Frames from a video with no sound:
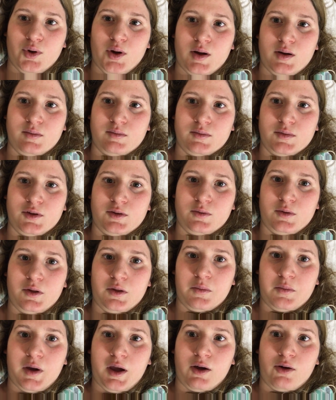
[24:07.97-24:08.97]
problems with
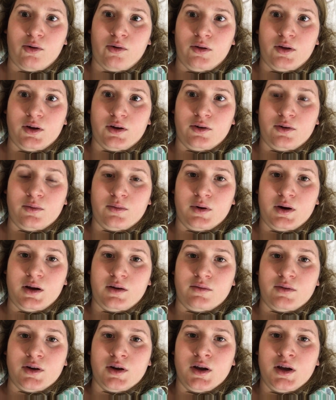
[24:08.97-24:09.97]
my colon or
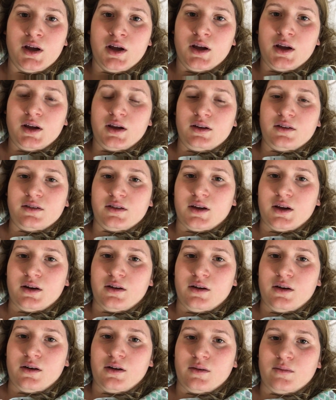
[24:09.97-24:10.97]
whatever. He said